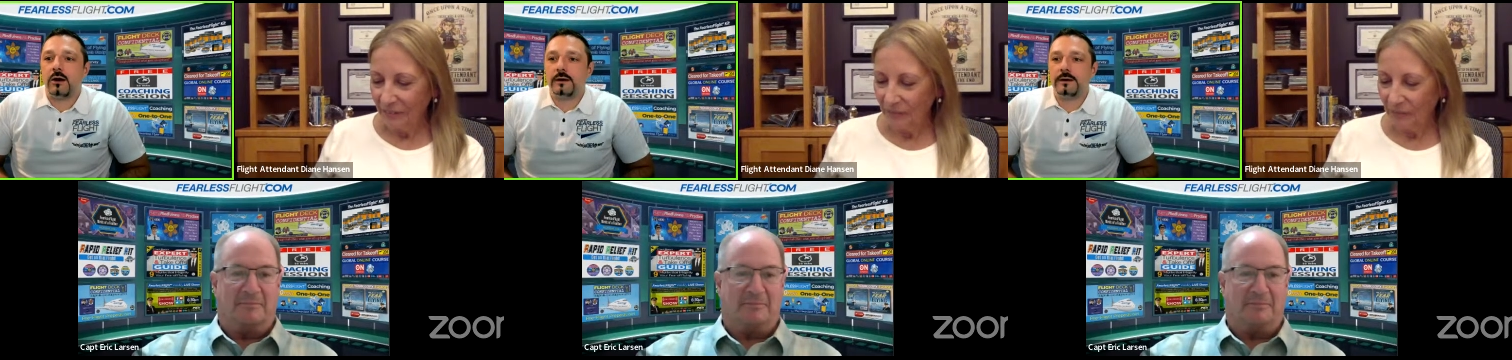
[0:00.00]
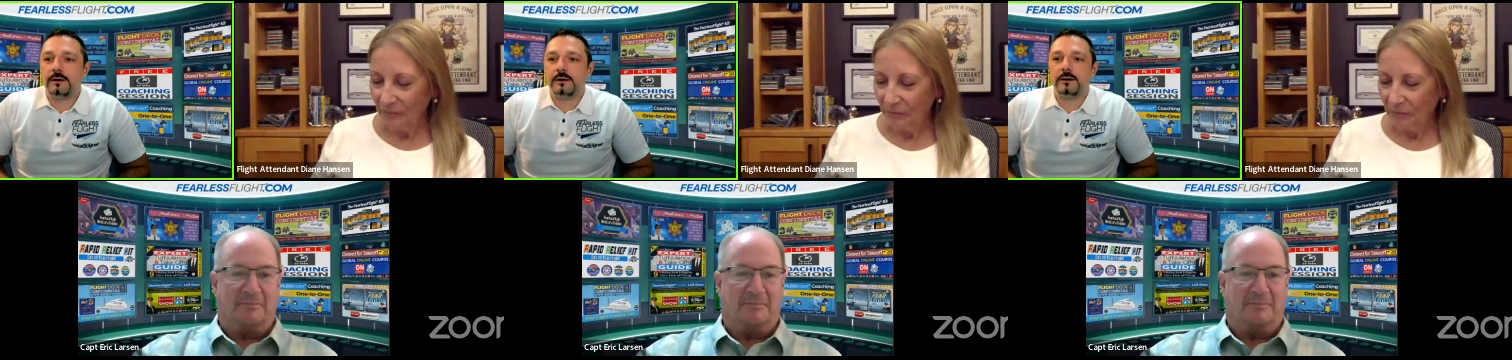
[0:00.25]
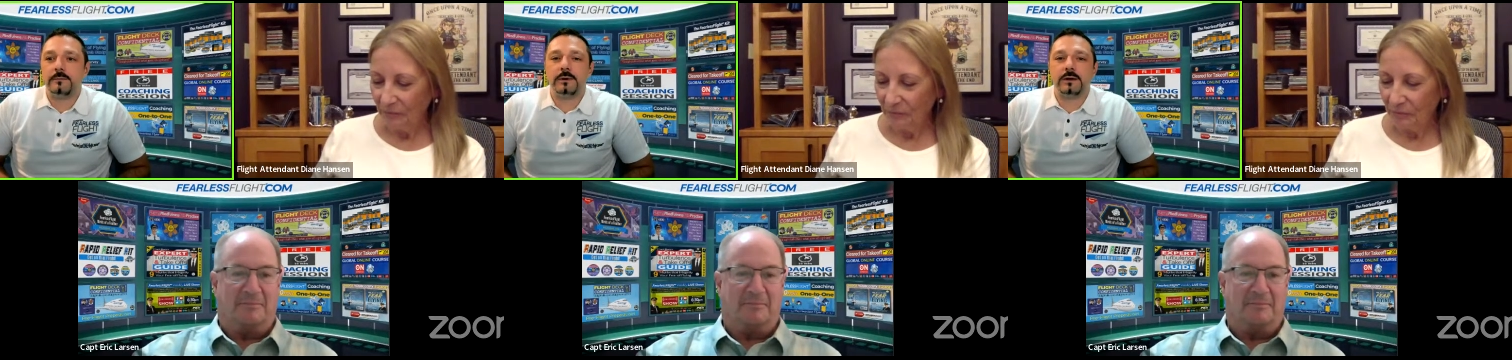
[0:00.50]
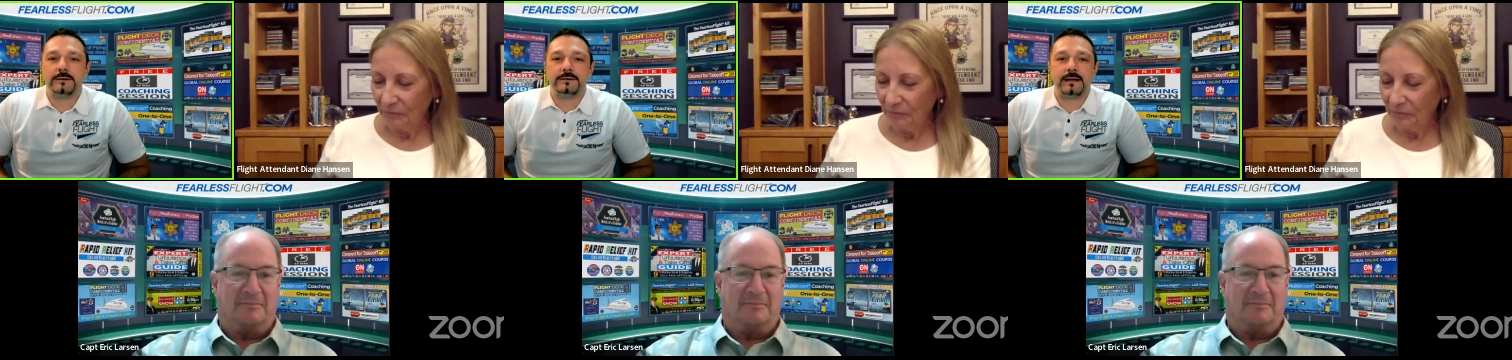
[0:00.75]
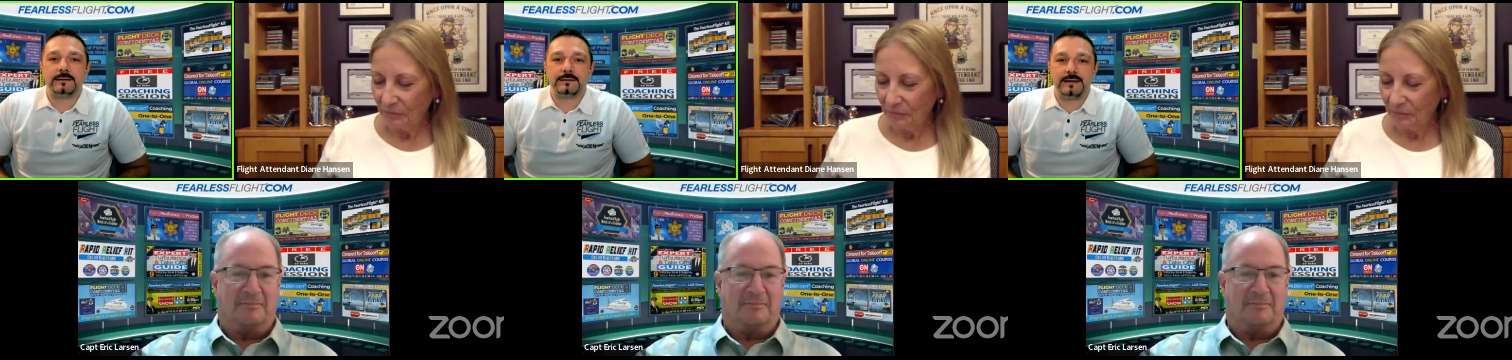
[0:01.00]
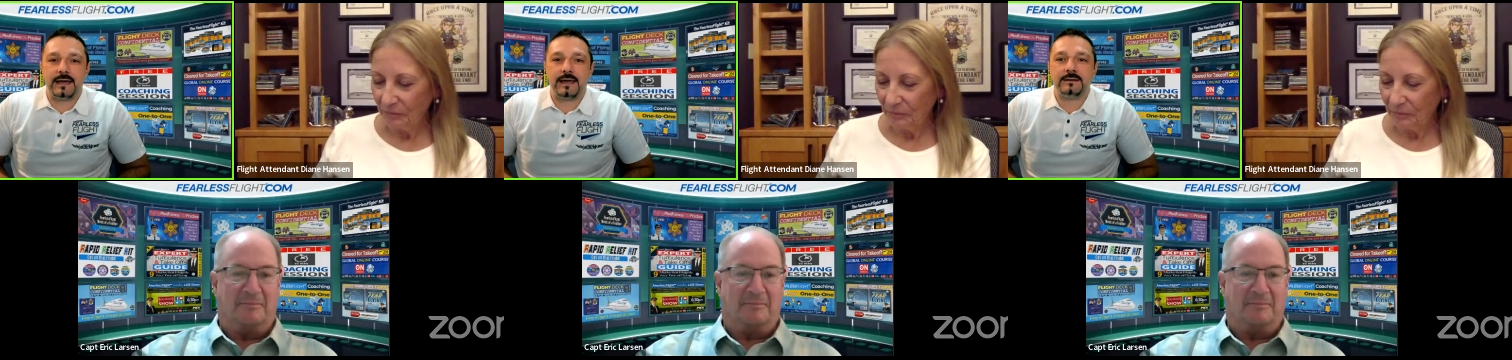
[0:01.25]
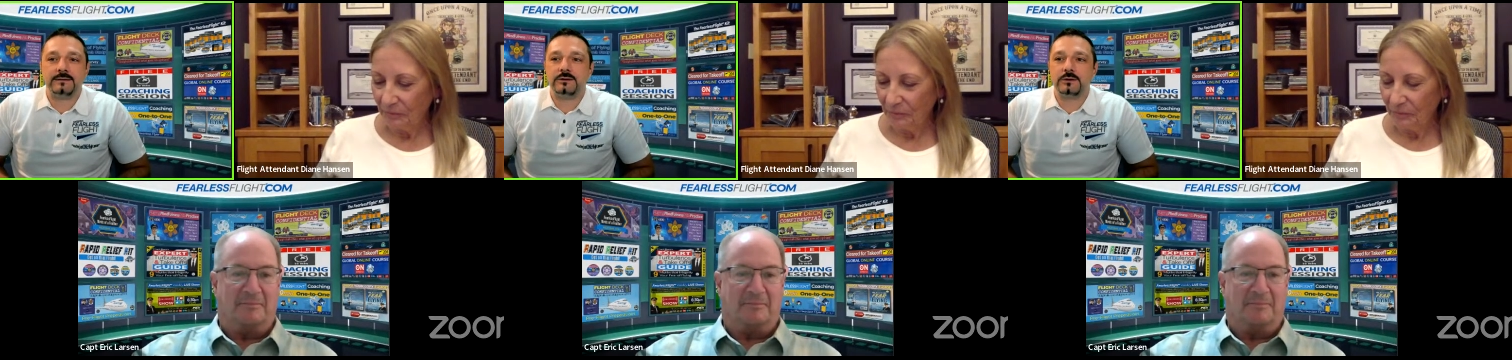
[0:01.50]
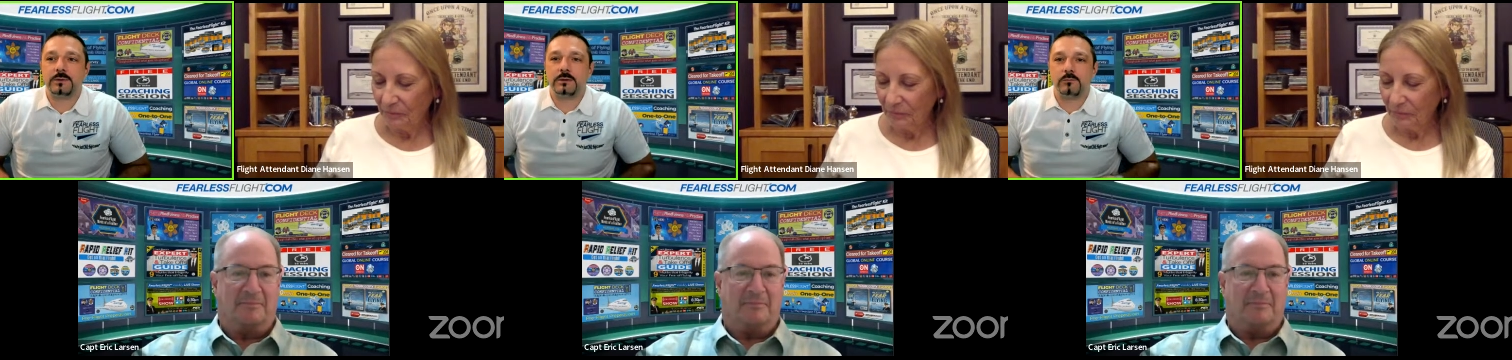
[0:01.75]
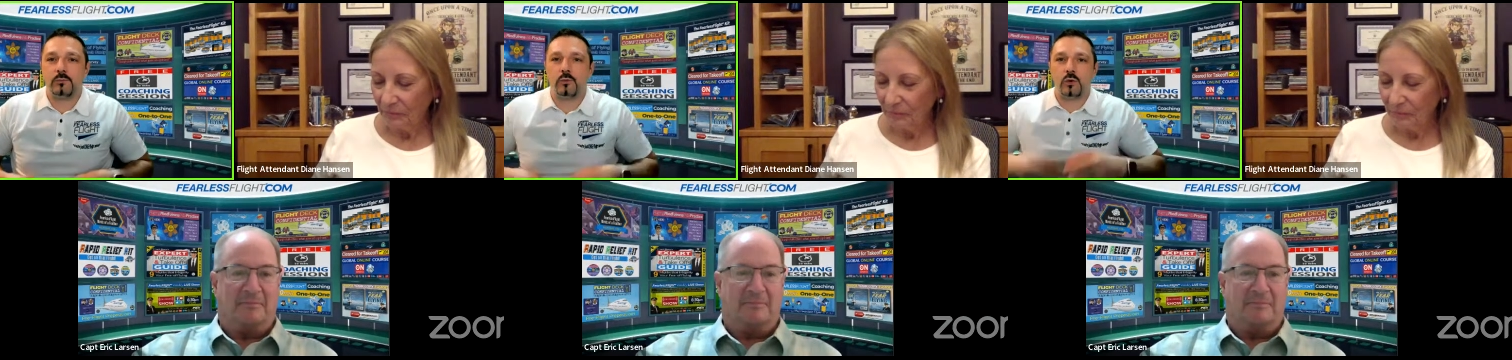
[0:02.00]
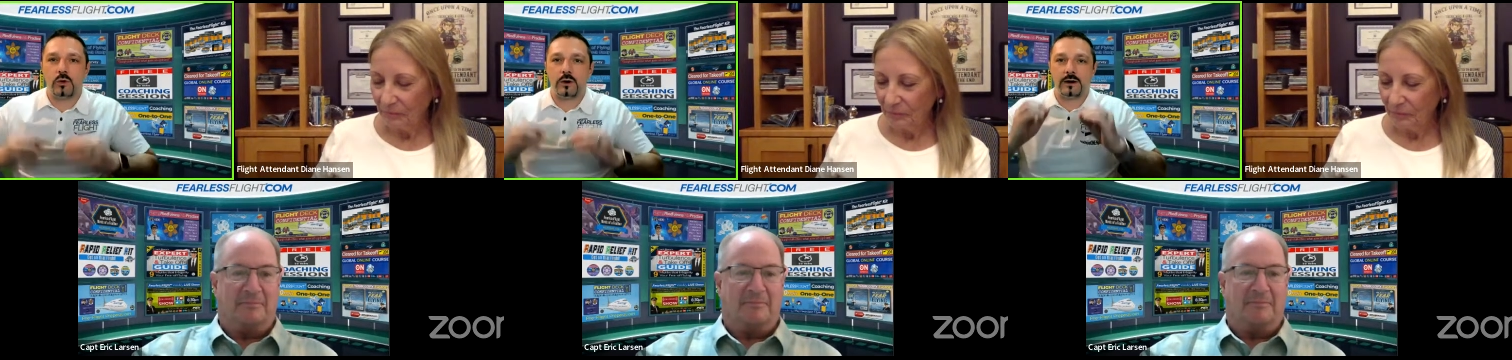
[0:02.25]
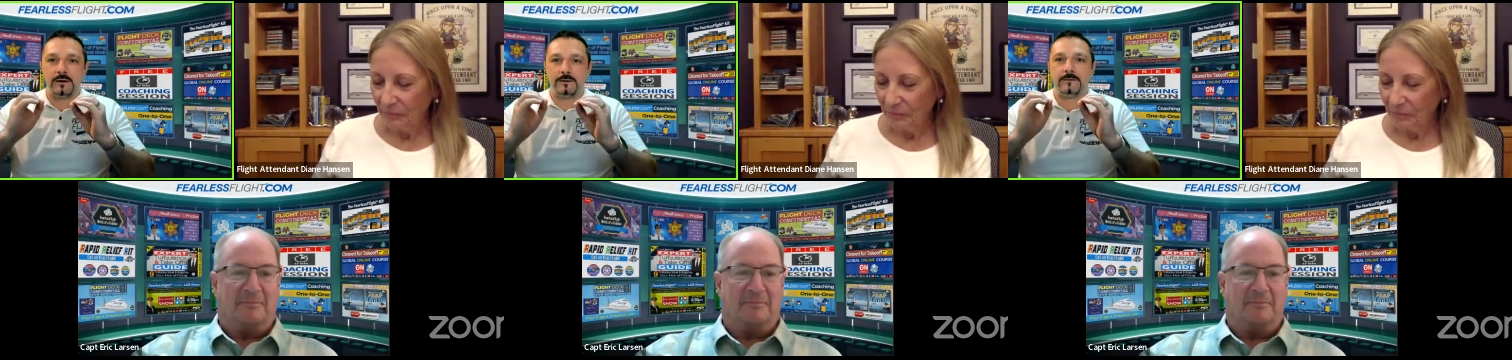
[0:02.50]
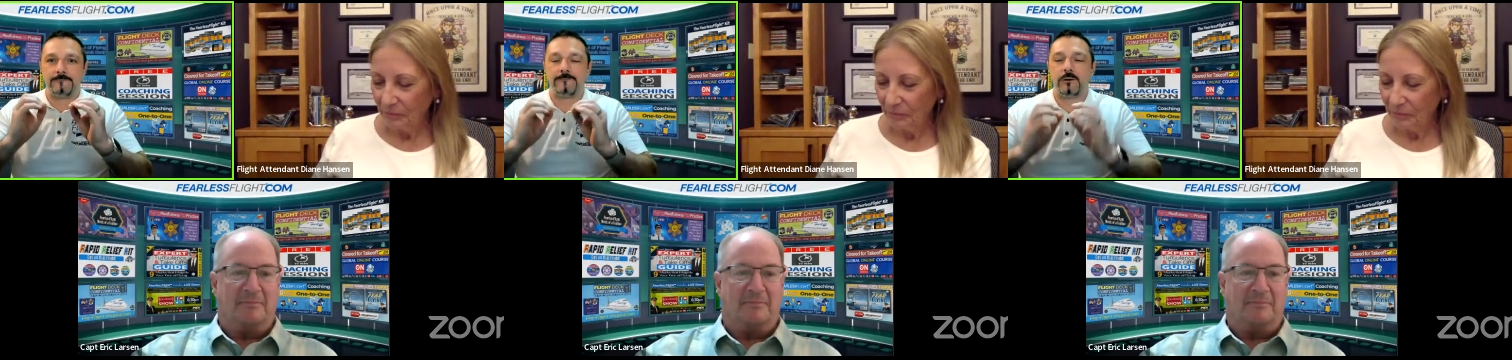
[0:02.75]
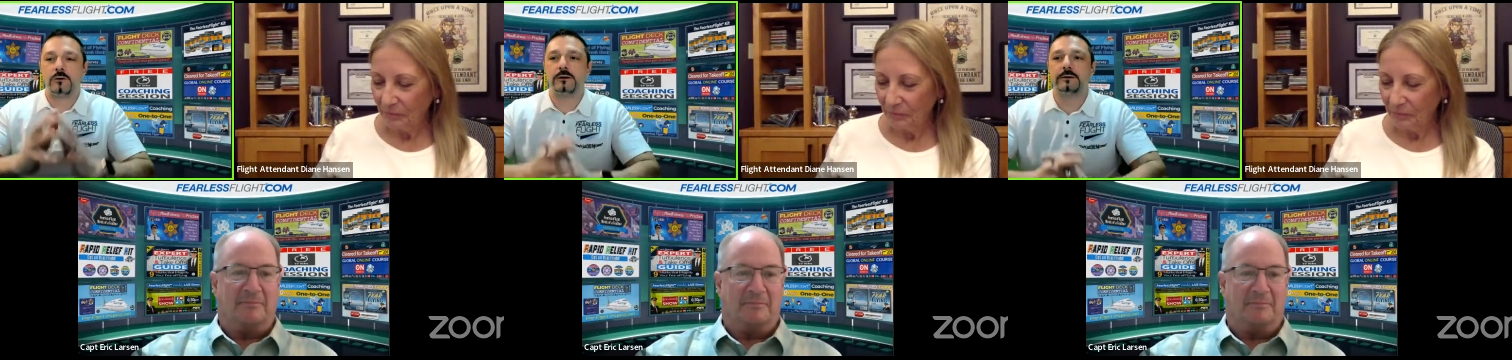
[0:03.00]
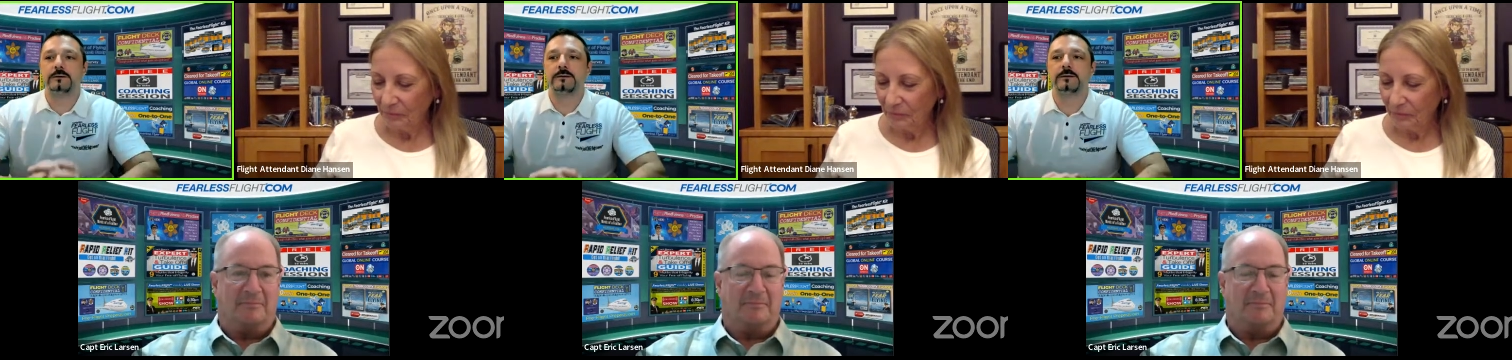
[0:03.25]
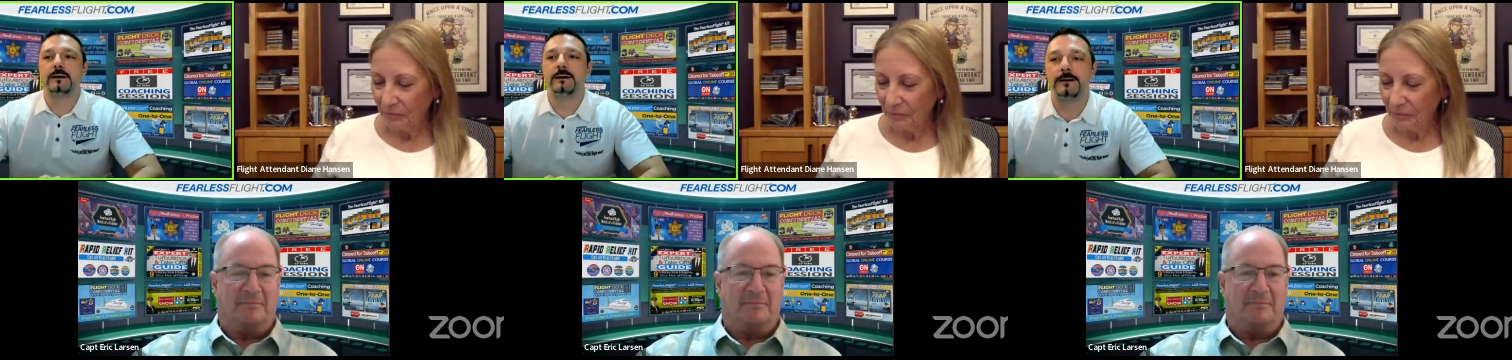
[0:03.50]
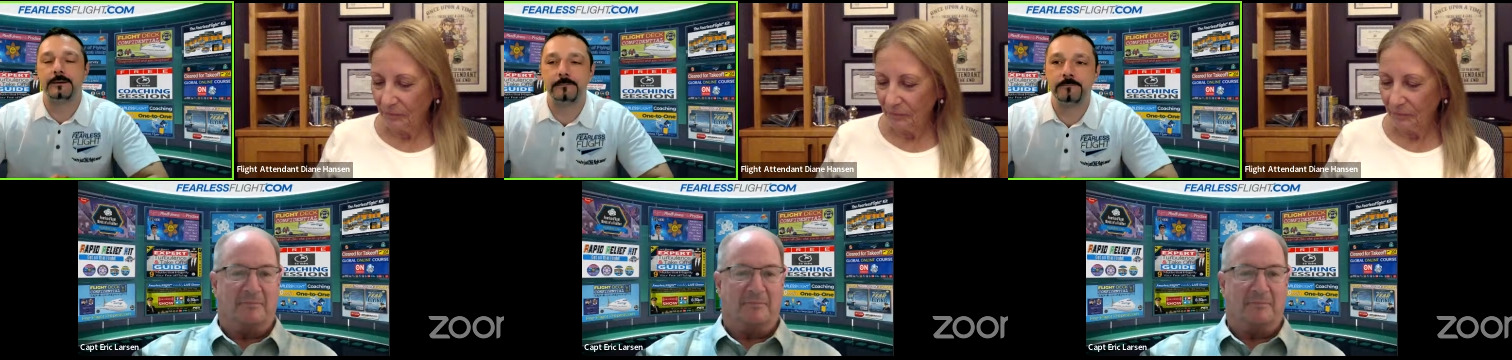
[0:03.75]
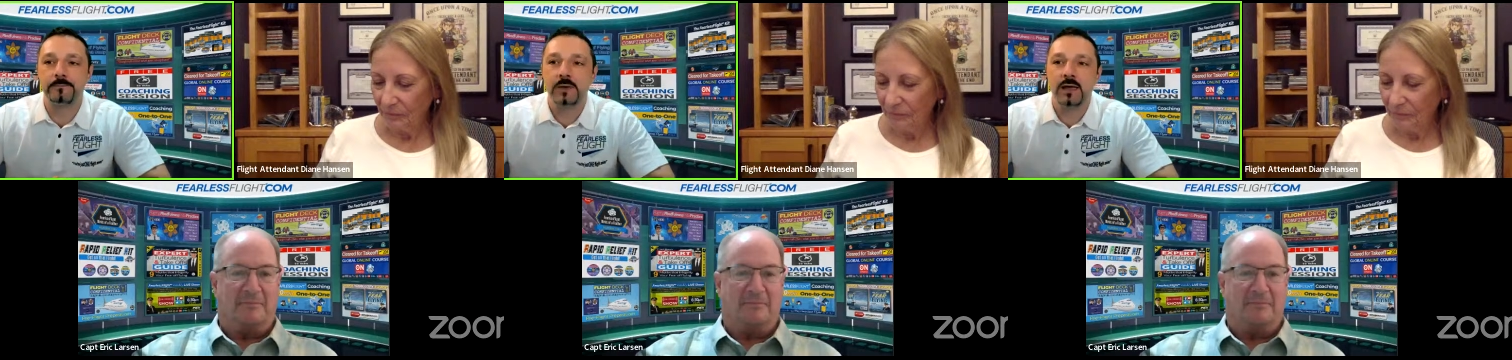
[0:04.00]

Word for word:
Speaker 1: here because that tends to be more the focus um,